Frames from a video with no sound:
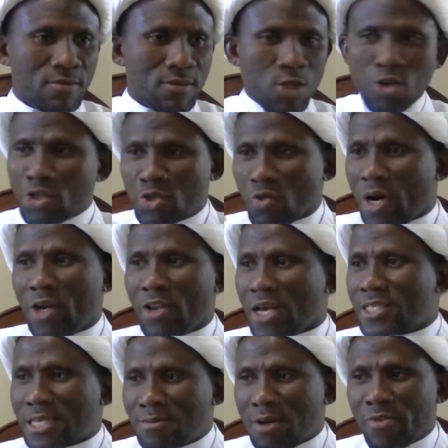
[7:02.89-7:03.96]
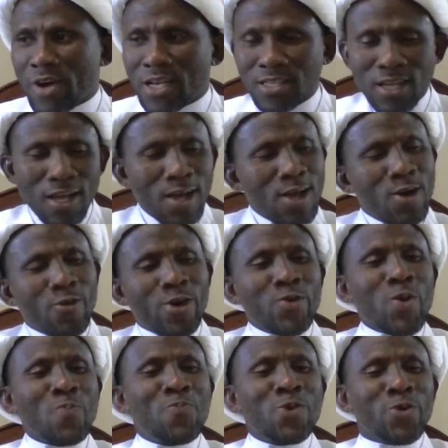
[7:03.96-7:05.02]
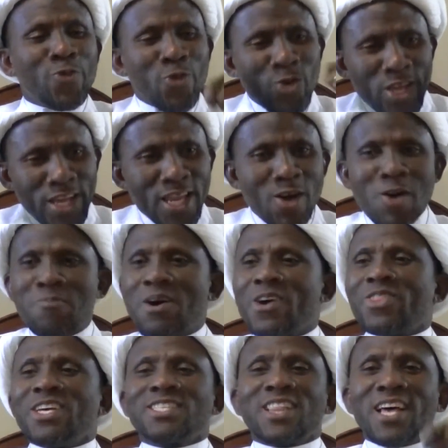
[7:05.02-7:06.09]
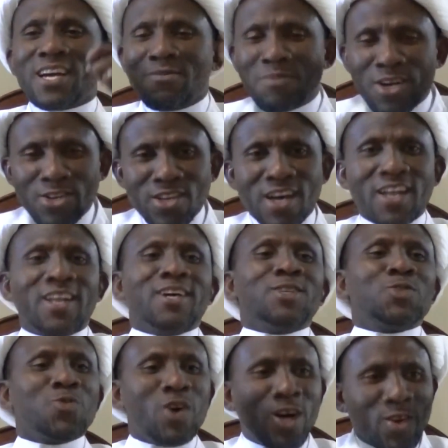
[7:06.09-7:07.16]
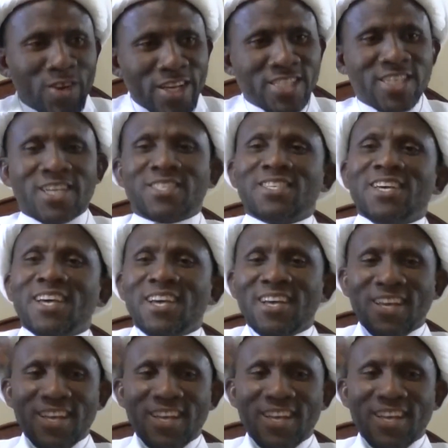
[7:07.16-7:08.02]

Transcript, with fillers: Don't swallow. Now some of us, when we put food in our mouth, it's like, mashallah, swallowing. It's just,